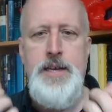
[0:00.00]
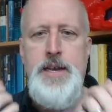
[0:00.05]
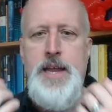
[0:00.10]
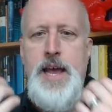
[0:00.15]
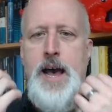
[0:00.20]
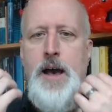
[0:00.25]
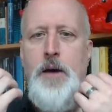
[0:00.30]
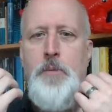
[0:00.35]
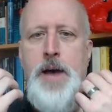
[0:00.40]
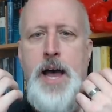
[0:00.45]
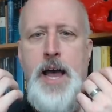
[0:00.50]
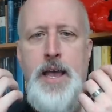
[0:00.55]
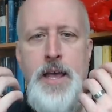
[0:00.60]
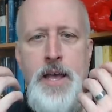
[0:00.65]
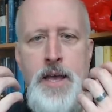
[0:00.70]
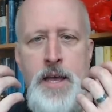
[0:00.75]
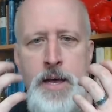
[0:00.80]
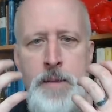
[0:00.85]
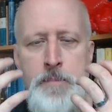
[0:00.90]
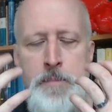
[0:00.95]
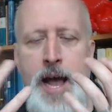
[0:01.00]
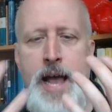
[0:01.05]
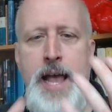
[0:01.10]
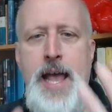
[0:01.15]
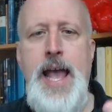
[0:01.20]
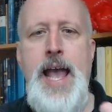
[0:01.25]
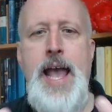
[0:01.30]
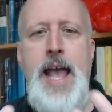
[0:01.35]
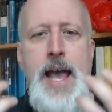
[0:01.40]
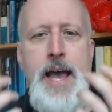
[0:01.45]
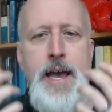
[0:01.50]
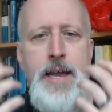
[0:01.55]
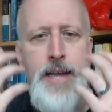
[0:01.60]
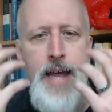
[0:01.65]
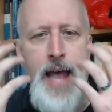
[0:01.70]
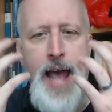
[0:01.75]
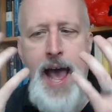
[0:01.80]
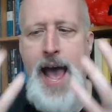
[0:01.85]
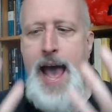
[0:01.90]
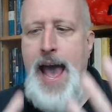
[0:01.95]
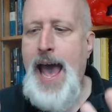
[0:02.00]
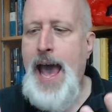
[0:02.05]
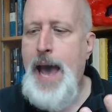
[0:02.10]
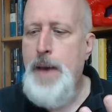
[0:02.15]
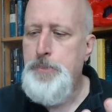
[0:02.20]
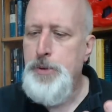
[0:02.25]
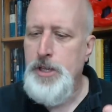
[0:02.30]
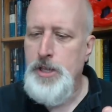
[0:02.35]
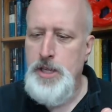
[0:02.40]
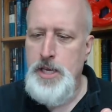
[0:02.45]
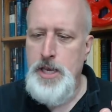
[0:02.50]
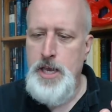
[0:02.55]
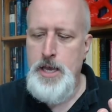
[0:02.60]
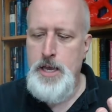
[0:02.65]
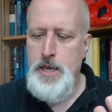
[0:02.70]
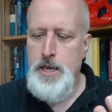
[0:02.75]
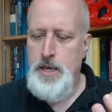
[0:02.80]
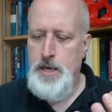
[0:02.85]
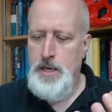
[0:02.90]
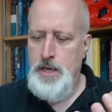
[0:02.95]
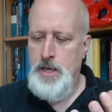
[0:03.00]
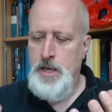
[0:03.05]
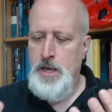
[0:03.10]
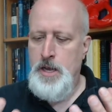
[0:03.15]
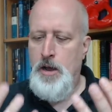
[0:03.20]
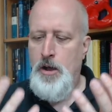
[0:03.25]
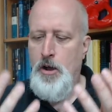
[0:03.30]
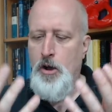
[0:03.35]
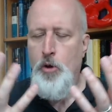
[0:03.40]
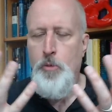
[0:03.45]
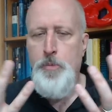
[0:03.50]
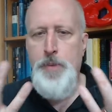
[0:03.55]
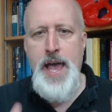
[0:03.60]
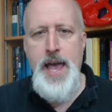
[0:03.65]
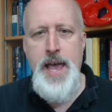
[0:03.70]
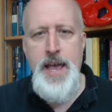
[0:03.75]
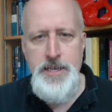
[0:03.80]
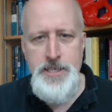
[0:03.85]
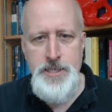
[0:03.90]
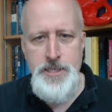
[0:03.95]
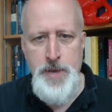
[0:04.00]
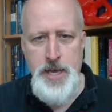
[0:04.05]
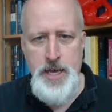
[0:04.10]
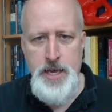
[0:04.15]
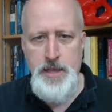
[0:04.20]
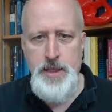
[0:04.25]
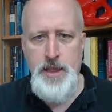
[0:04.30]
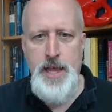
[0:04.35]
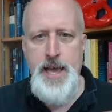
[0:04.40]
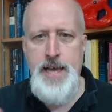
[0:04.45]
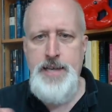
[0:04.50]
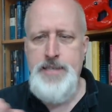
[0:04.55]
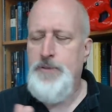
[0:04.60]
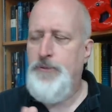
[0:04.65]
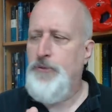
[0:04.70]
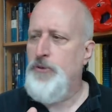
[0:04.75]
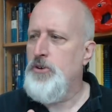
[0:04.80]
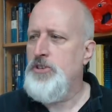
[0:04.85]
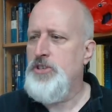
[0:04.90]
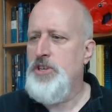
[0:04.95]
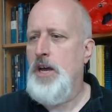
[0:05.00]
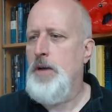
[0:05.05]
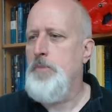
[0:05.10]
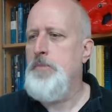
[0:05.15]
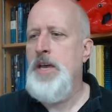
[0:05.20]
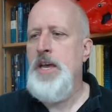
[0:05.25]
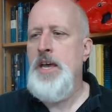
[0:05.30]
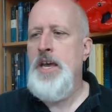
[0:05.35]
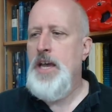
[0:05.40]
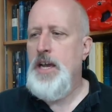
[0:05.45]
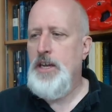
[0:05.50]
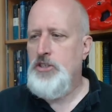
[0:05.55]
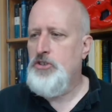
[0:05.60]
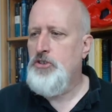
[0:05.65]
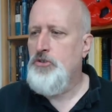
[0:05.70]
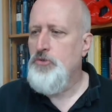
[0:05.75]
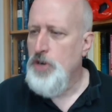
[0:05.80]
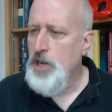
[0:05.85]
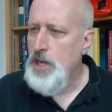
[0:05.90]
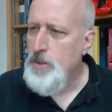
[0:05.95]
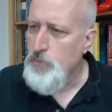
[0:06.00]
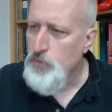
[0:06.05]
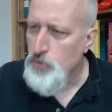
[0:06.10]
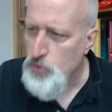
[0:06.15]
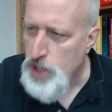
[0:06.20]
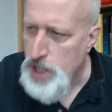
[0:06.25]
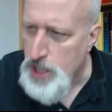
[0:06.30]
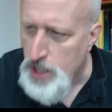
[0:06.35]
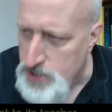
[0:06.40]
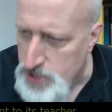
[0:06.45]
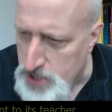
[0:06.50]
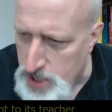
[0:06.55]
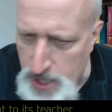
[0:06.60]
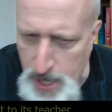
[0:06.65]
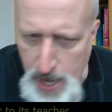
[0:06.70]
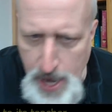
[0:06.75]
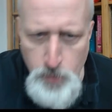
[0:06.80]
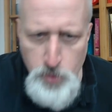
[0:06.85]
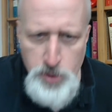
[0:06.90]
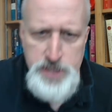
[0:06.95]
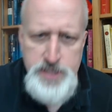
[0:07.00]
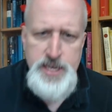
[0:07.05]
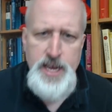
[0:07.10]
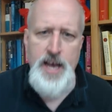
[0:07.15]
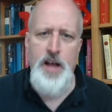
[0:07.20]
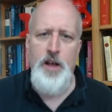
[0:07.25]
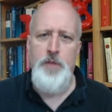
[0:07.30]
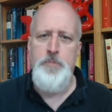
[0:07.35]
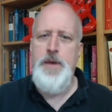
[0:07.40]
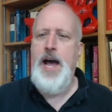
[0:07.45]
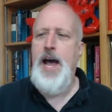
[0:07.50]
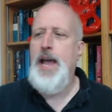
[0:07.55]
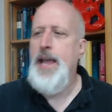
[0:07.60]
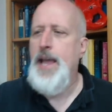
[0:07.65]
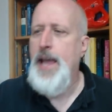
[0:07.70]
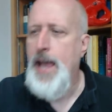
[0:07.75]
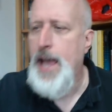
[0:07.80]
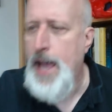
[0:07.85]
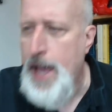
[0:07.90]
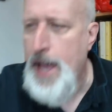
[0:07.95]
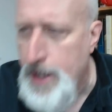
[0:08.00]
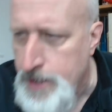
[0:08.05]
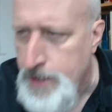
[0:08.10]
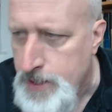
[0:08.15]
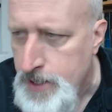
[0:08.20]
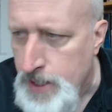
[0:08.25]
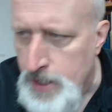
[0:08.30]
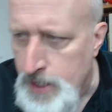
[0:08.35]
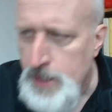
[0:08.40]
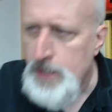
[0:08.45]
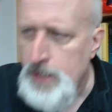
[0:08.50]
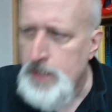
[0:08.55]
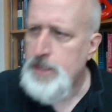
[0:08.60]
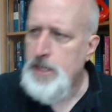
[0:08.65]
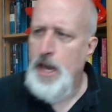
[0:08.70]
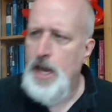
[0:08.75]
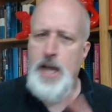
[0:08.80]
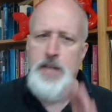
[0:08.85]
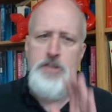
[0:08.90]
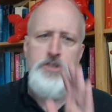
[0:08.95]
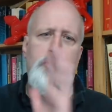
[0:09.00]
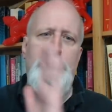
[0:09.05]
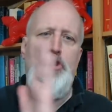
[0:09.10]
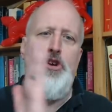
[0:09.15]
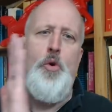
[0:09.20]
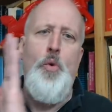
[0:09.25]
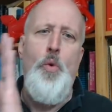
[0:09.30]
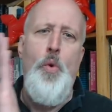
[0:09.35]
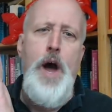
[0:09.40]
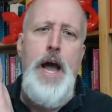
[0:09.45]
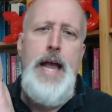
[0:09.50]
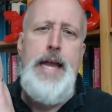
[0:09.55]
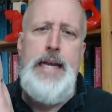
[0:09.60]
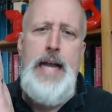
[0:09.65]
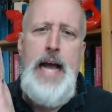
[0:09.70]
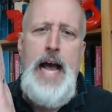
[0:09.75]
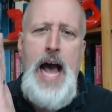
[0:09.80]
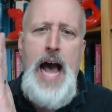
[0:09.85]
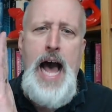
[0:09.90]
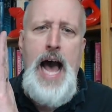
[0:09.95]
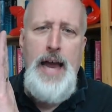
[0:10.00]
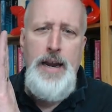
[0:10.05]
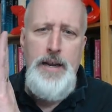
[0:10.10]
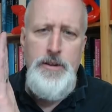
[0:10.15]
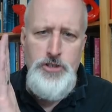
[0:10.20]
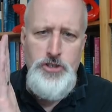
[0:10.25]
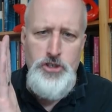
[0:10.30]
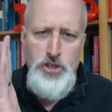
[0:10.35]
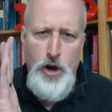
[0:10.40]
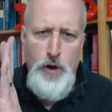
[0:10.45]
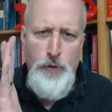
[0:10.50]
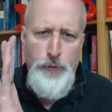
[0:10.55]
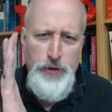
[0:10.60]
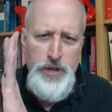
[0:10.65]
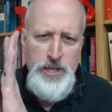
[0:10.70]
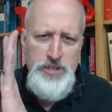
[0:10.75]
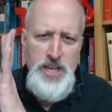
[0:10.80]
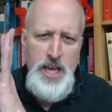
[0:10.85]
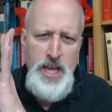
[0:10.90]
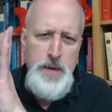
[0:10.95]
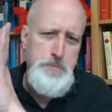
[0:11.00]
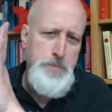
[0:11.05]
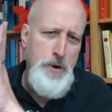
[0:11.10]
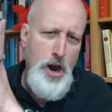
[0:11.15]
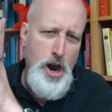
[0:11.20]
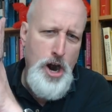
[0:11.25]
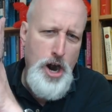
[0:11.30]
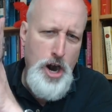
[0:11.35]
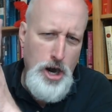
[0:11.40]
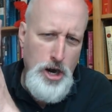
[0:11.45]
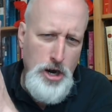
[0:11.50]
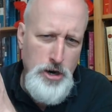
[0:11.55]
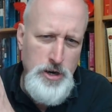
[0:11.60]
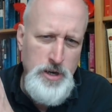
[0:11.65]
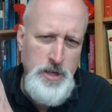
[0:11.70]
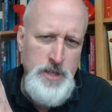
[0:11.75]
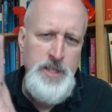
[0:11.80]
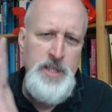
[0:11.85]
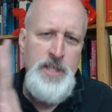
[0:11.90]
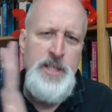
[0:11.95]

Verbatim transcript: and now my hand happily obeys me, unless for some extreme reason I would tell my hand, touch the white hot surface and burn.